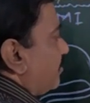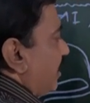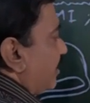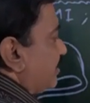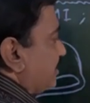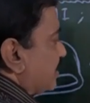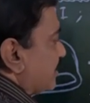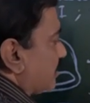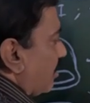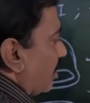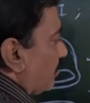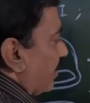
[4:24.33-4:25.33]
and this is
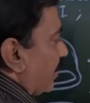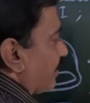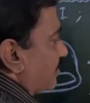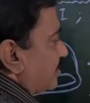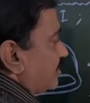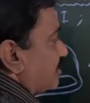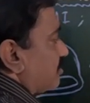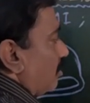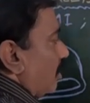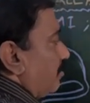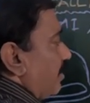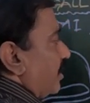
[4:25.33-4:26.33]

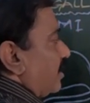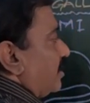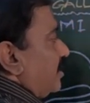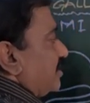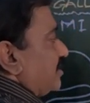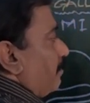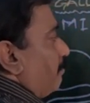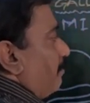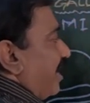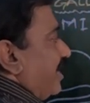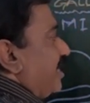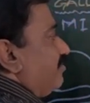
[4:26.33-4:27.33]
gallbladder. The
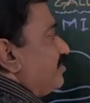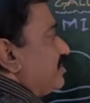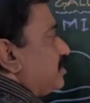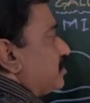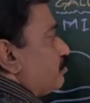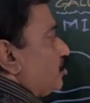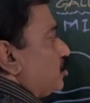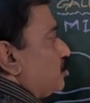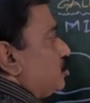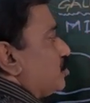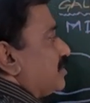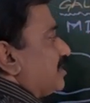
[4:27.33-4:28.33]
bile which is
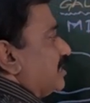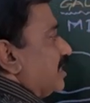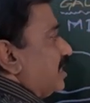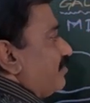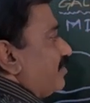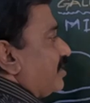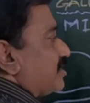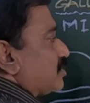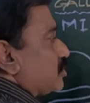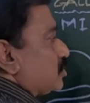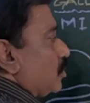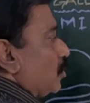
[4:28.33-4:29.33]
produced in the liver
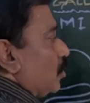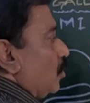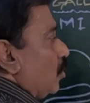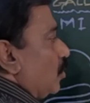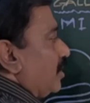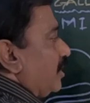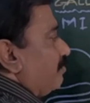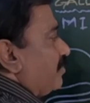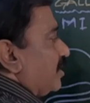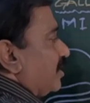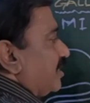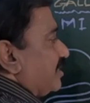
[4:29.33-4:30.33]
is slowly,
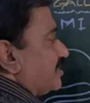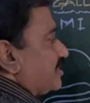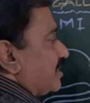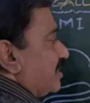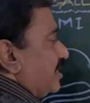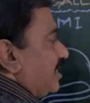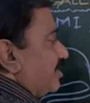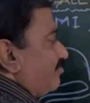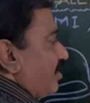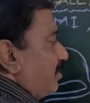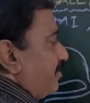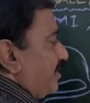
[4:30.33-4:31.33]
it
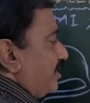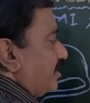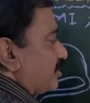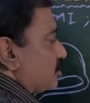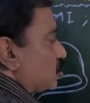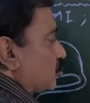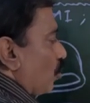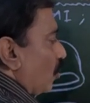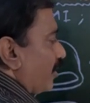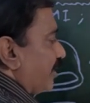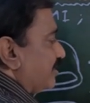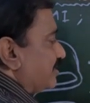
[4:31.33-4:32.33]
will be
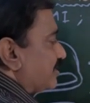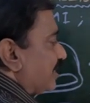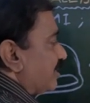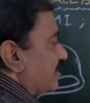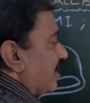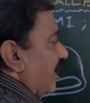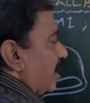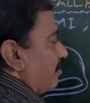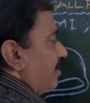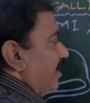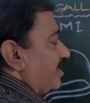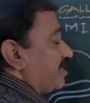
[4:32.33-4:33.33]
stored inside the
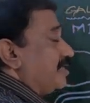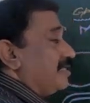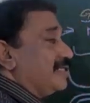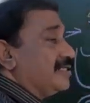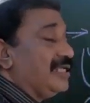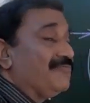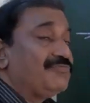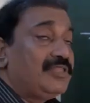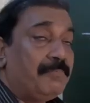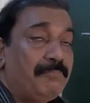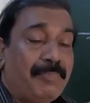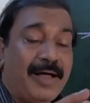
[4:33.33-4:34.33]
gallbladder. If
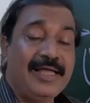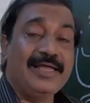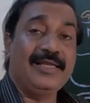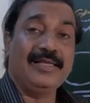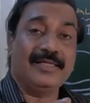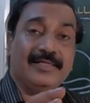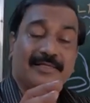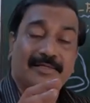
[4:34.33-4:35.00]
the bile